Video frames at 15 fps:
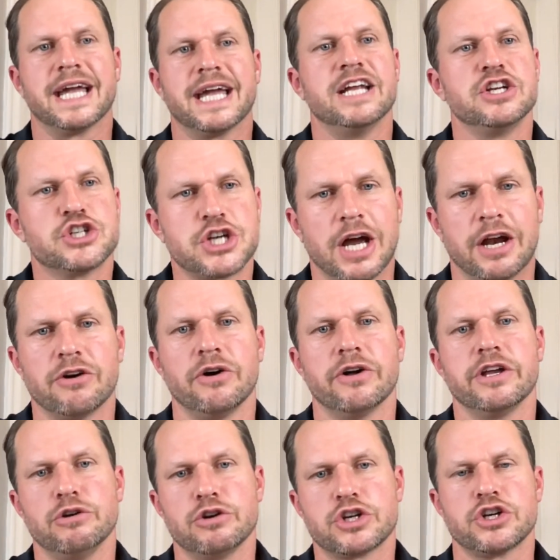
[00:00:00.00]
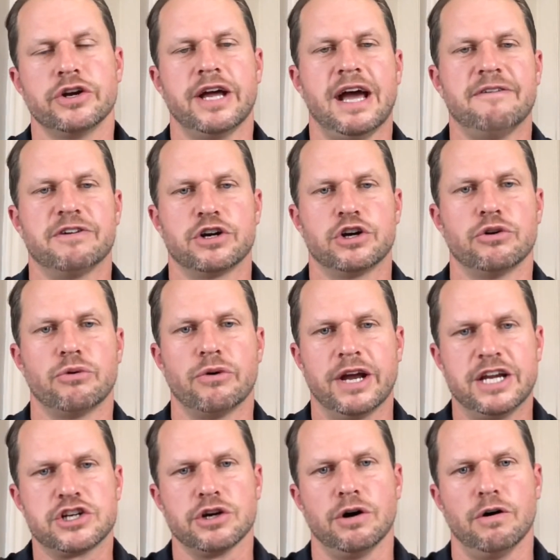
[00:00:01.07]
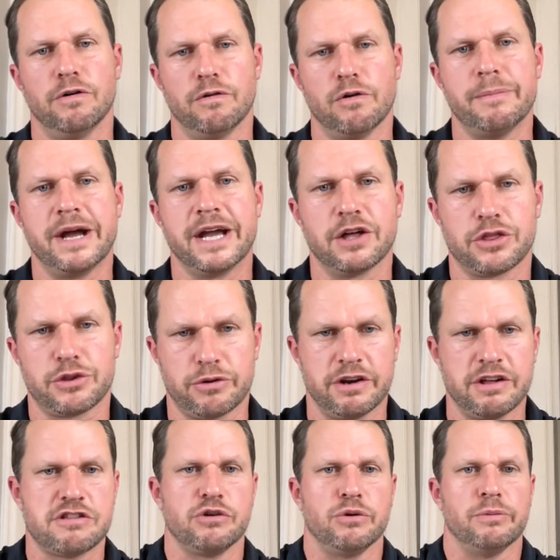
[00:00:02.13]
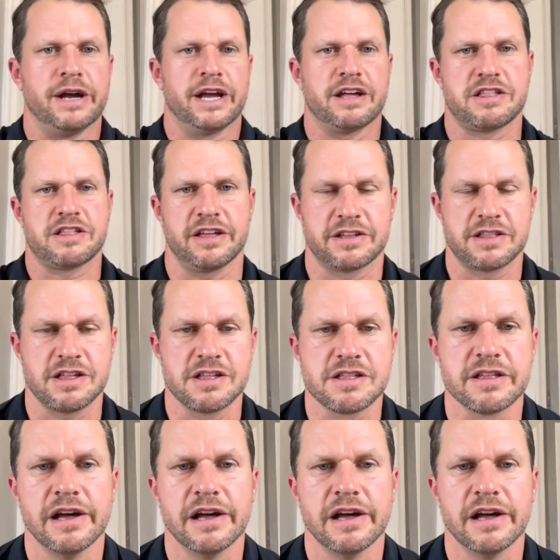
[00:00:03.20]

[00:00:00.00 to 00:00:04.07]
in general, you should have a good ratio of omega-3s to omega-6s.